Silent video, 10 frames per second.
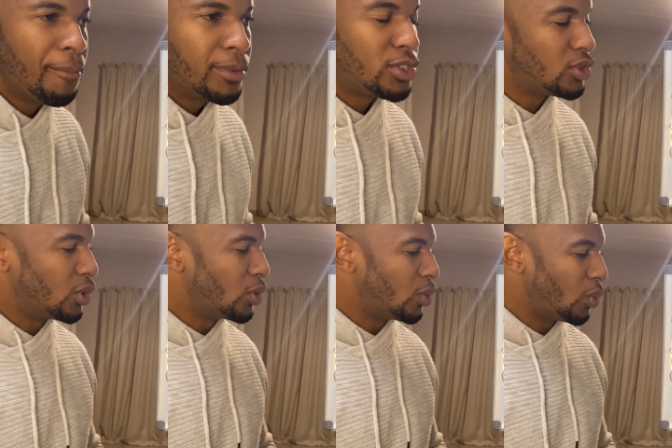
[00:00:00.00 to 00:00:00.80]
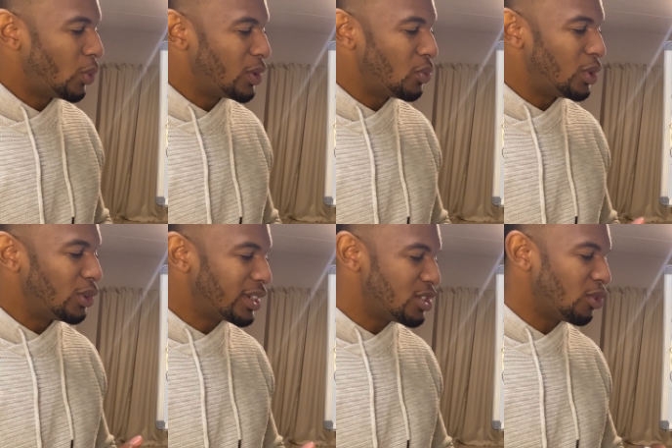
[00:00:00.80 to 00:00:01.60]
So when we
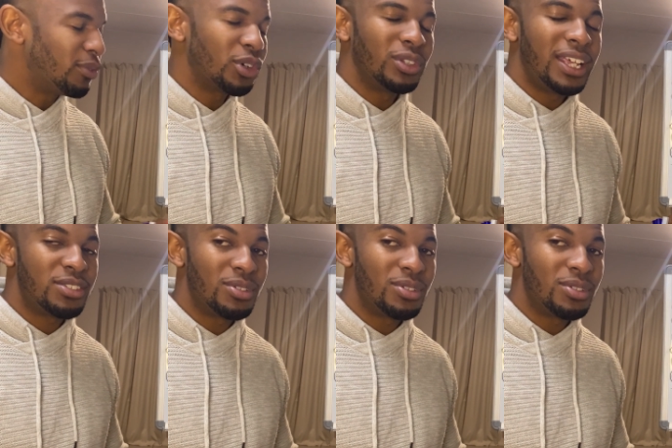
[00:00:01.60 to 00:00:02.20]
look at your overall net